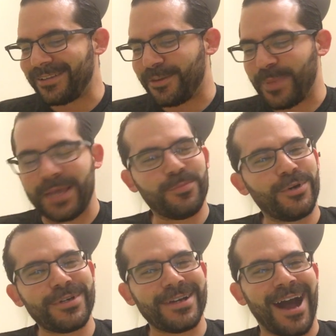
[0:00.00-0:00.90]
The Big
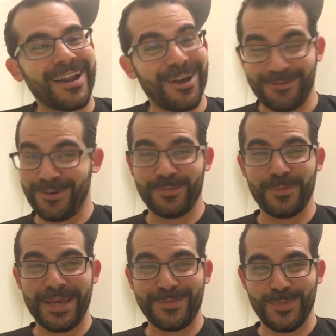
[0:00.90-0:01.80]
Book, Anna from The
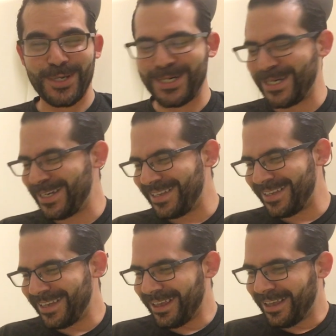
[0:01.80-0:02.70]
Big Book,
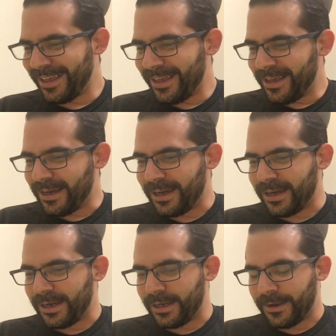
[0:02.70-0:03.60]

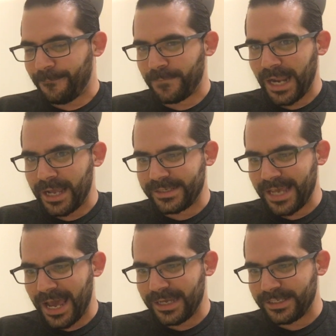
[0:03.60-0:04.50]
I
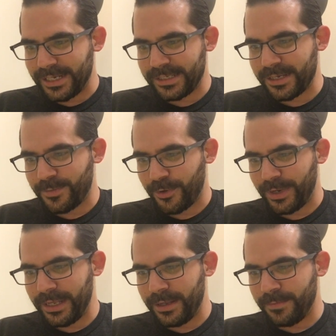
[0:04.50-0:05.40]
tag Jessica
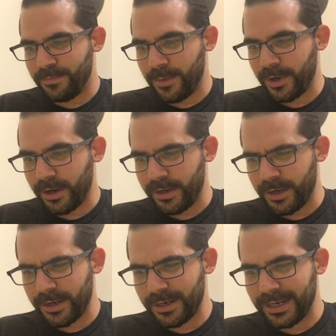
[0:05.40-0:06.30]
Marie
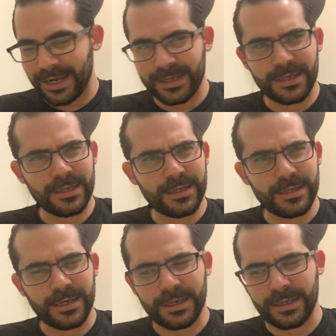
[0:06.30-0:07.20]
Bumgartner,
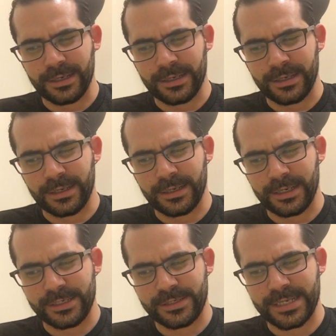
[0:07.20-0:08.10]

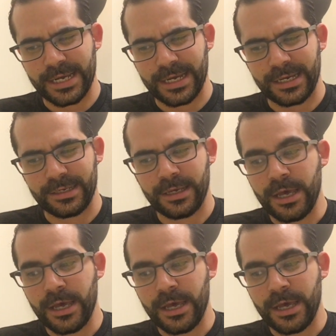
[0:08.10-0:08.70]
I tag